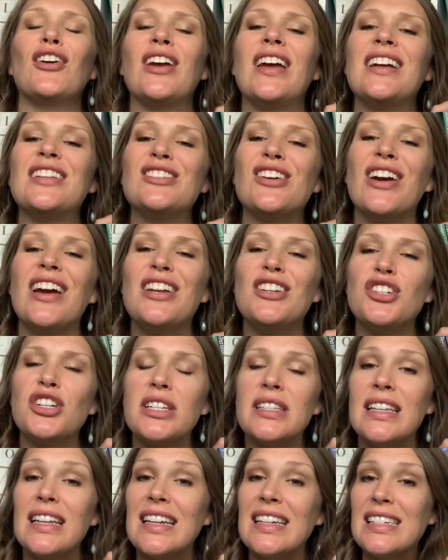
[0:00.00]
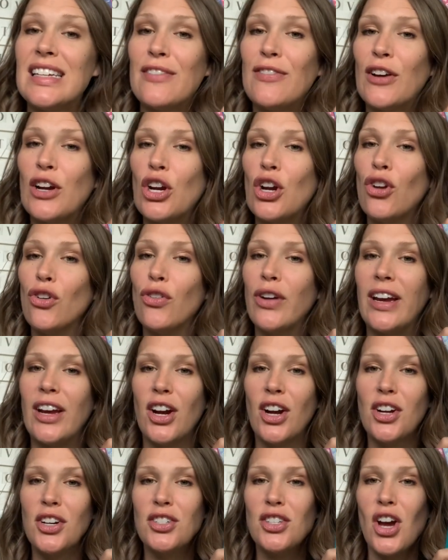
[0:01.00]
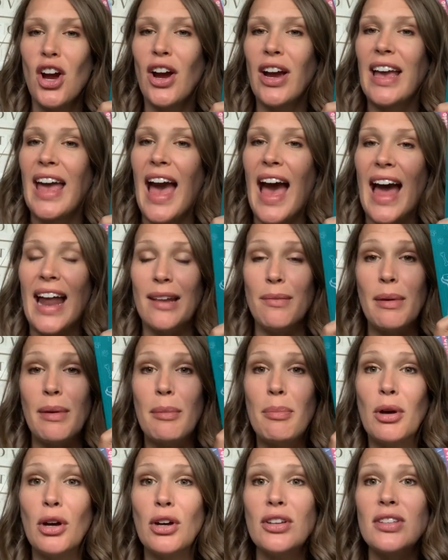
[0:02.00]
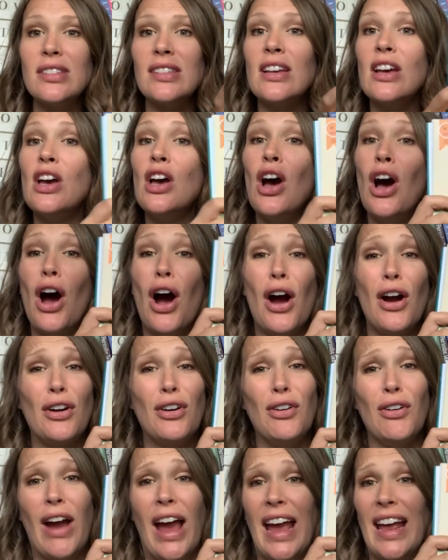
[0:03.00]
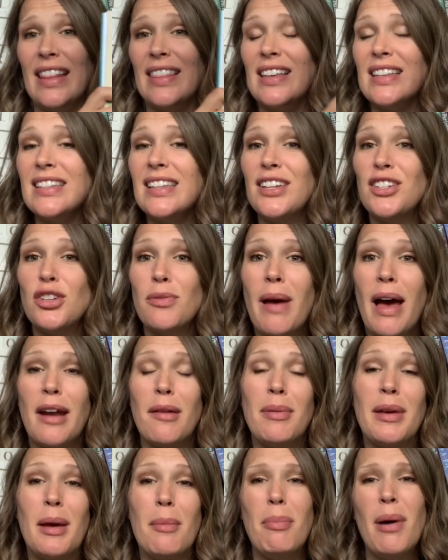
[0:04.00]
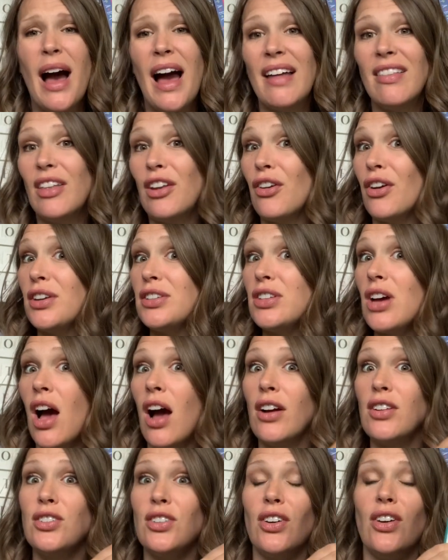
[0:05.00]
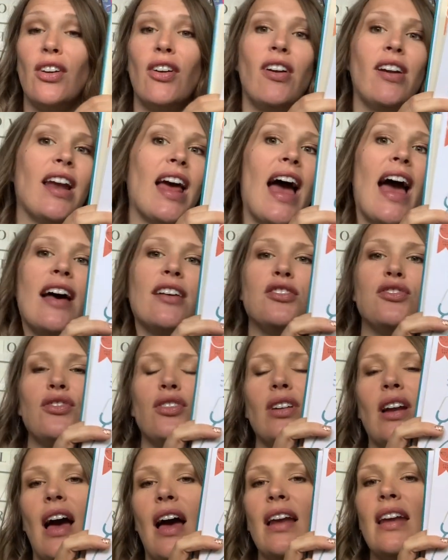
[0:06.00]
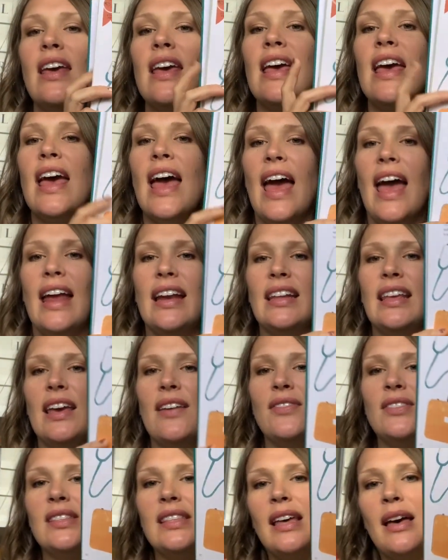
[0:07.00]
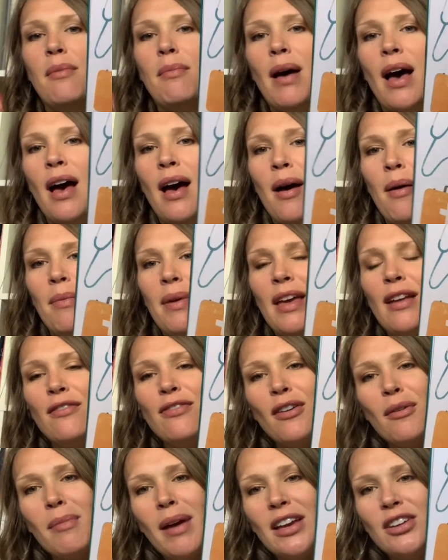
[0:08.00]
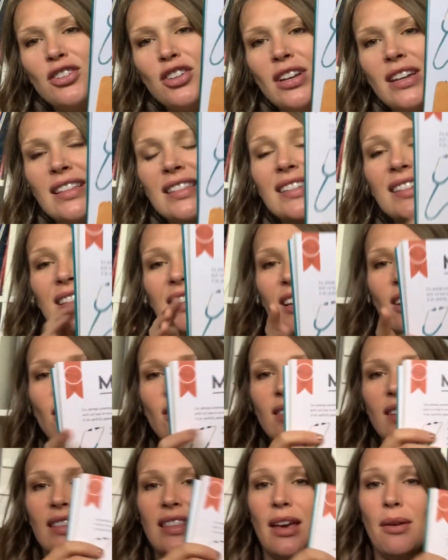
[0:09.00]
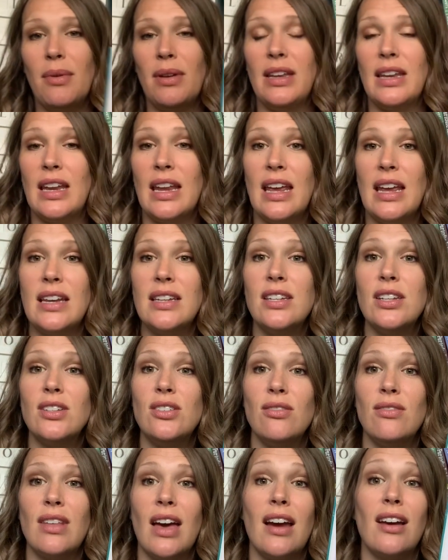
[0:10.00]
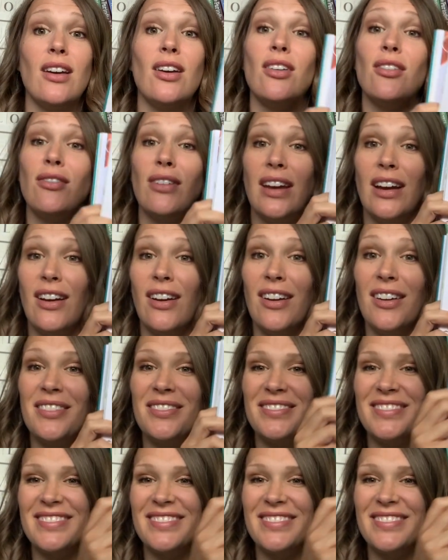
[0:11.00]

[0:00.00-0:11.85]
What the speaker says: kids are interested in different careers, our academy books are great. These teach them how to be a pilot or a doctor or an astronaut and gives them information and skills that they would need to do that career.